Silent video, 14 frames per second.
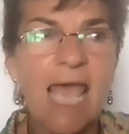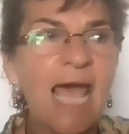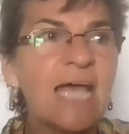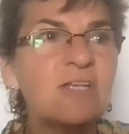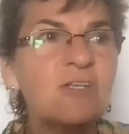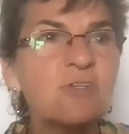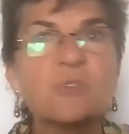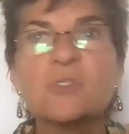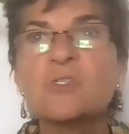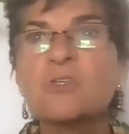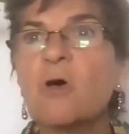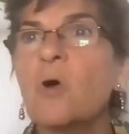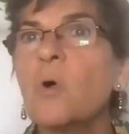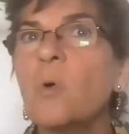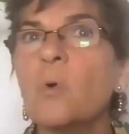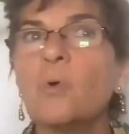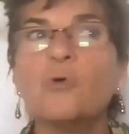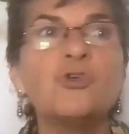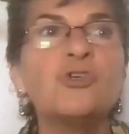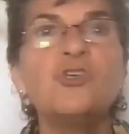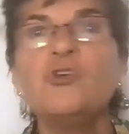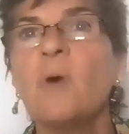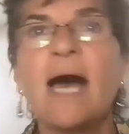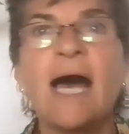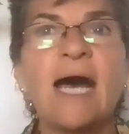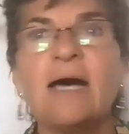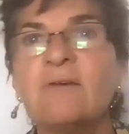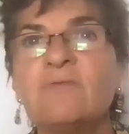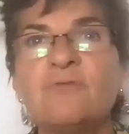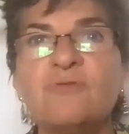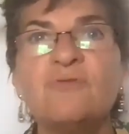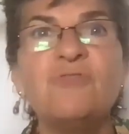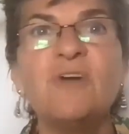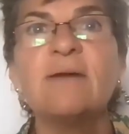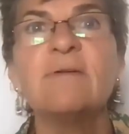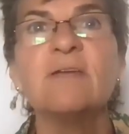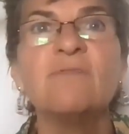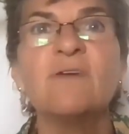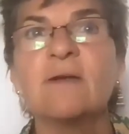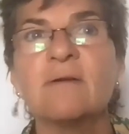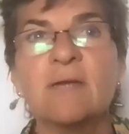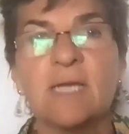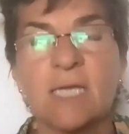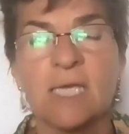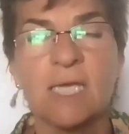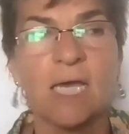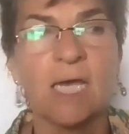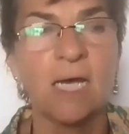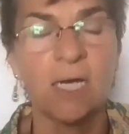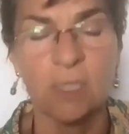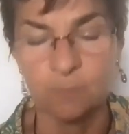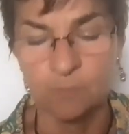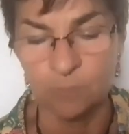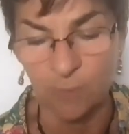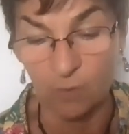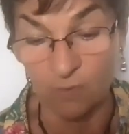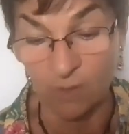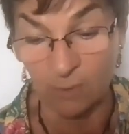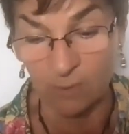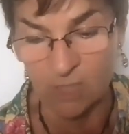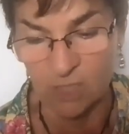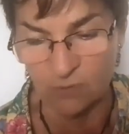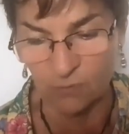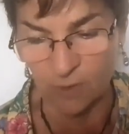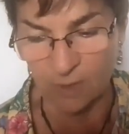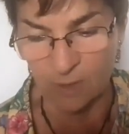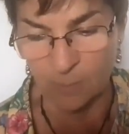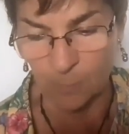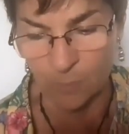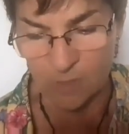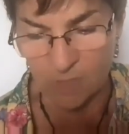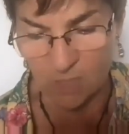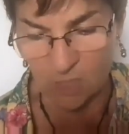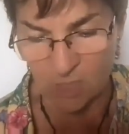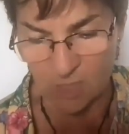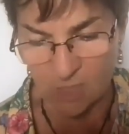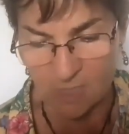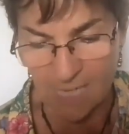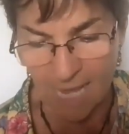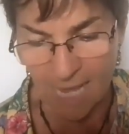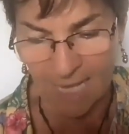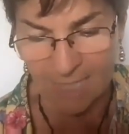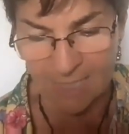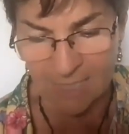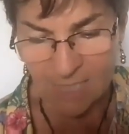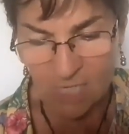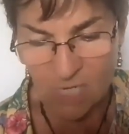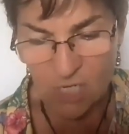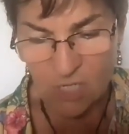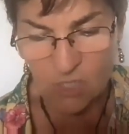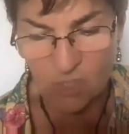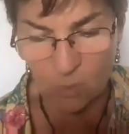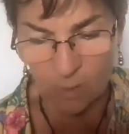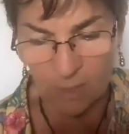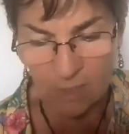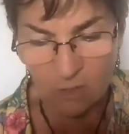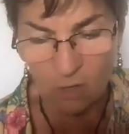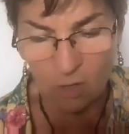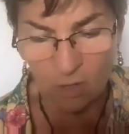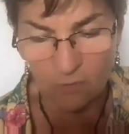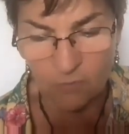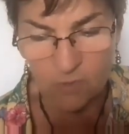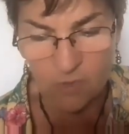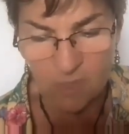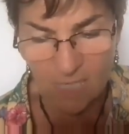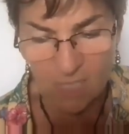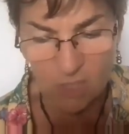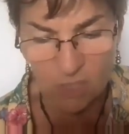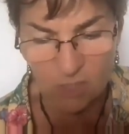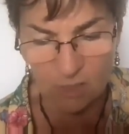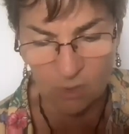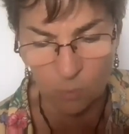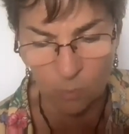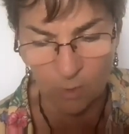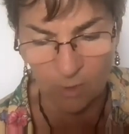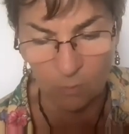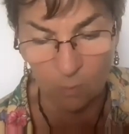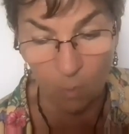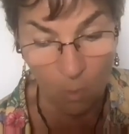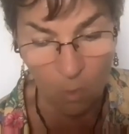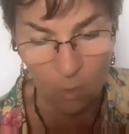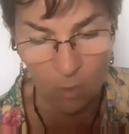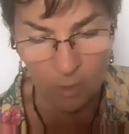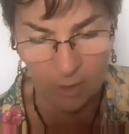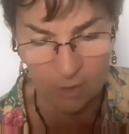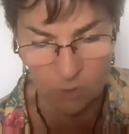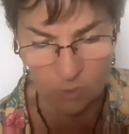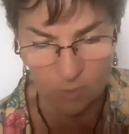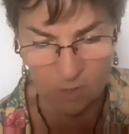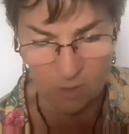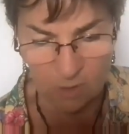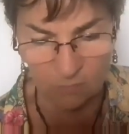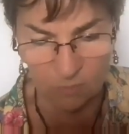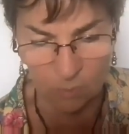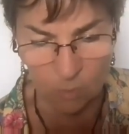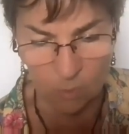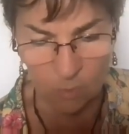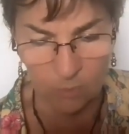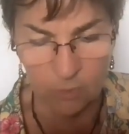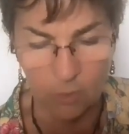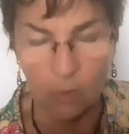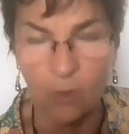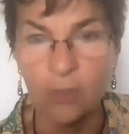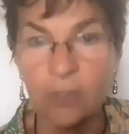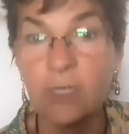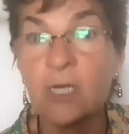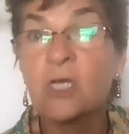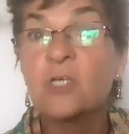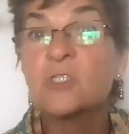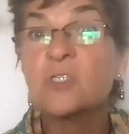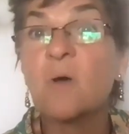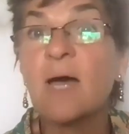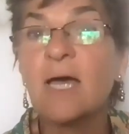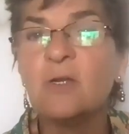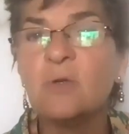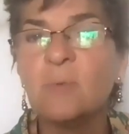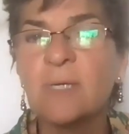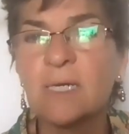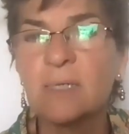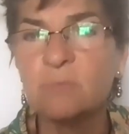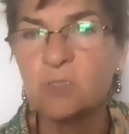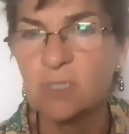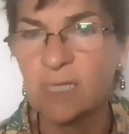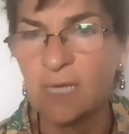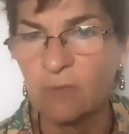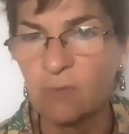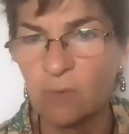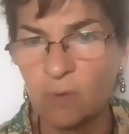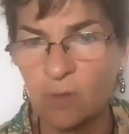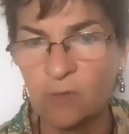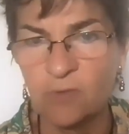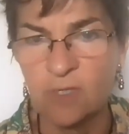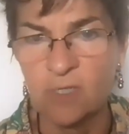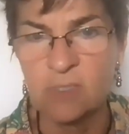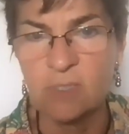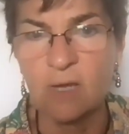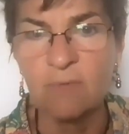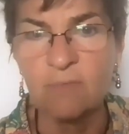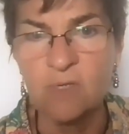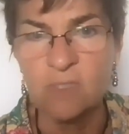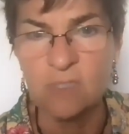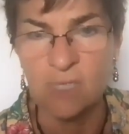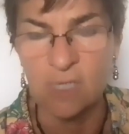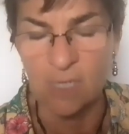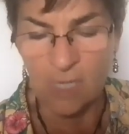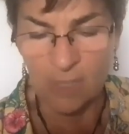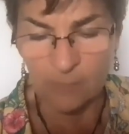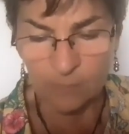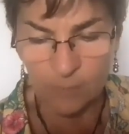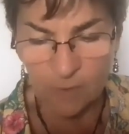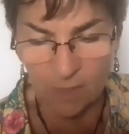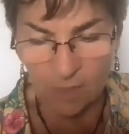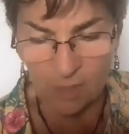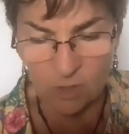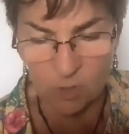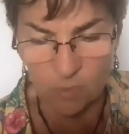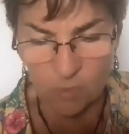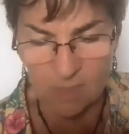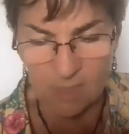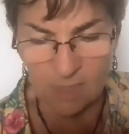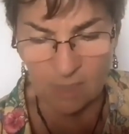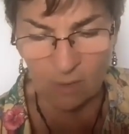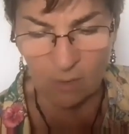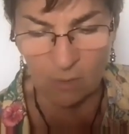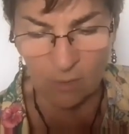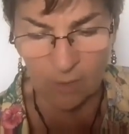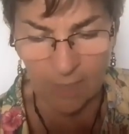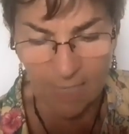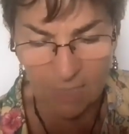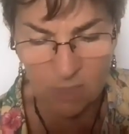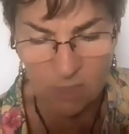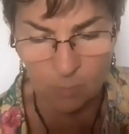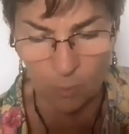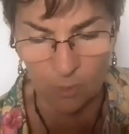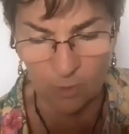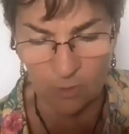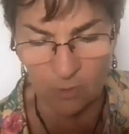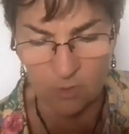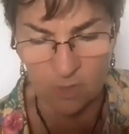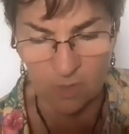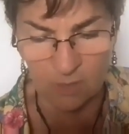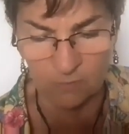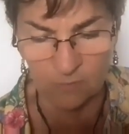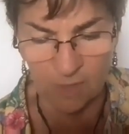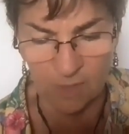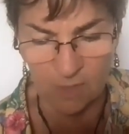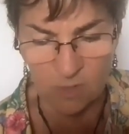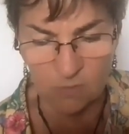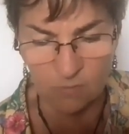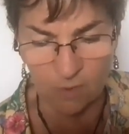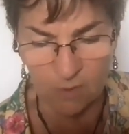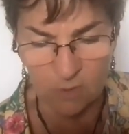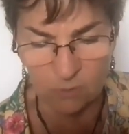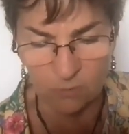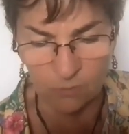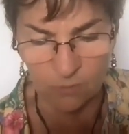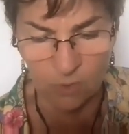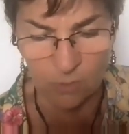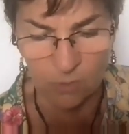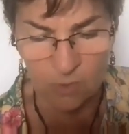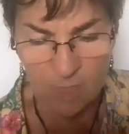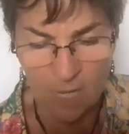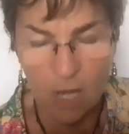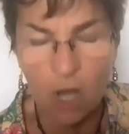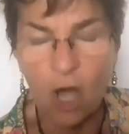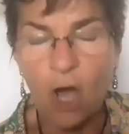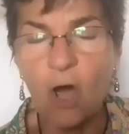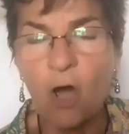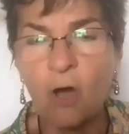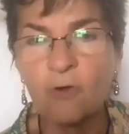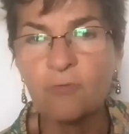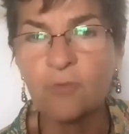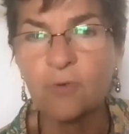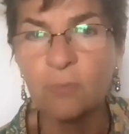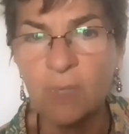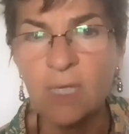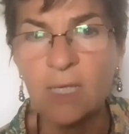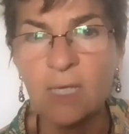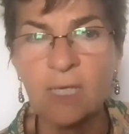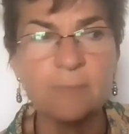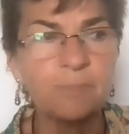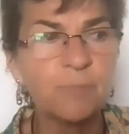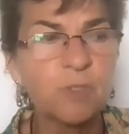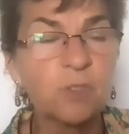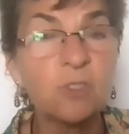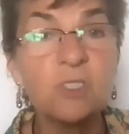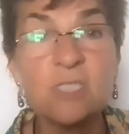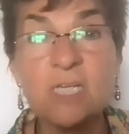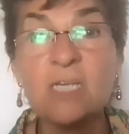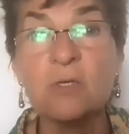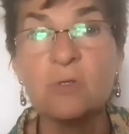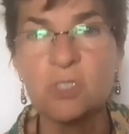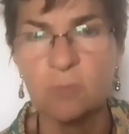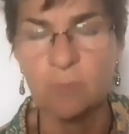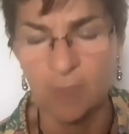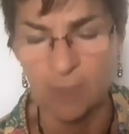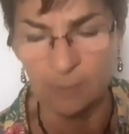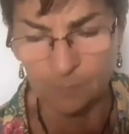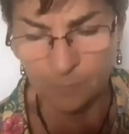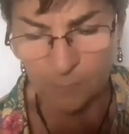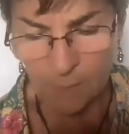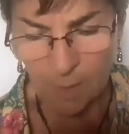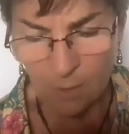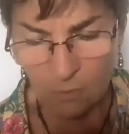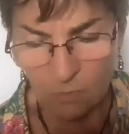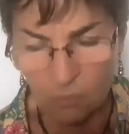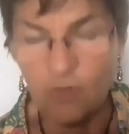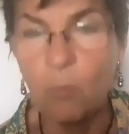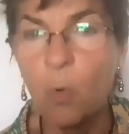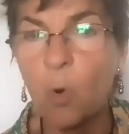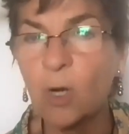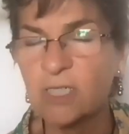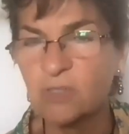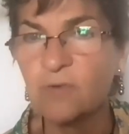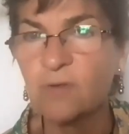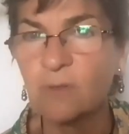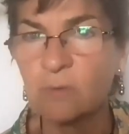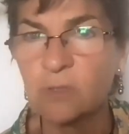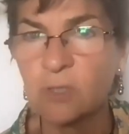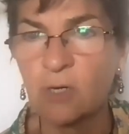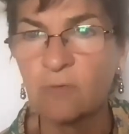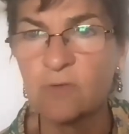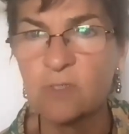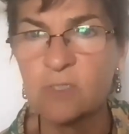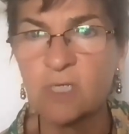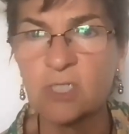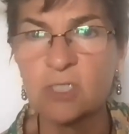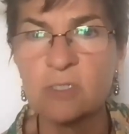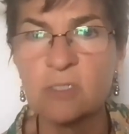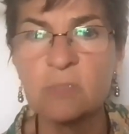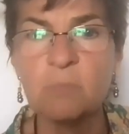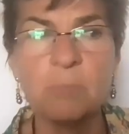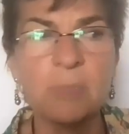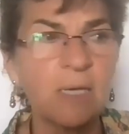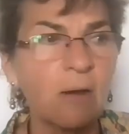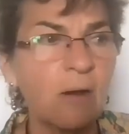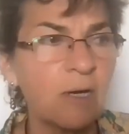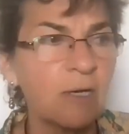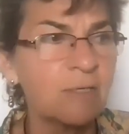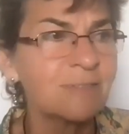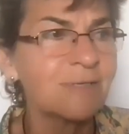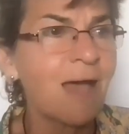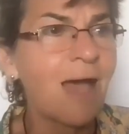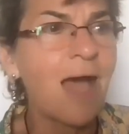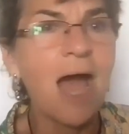And so you have very, very, very different positions. And so in conversation with all countries of the world on, so how do we come together on this? Obviously, the countries that are exporters of these fossil fuels are, for me, continue to be the more difficult conversations because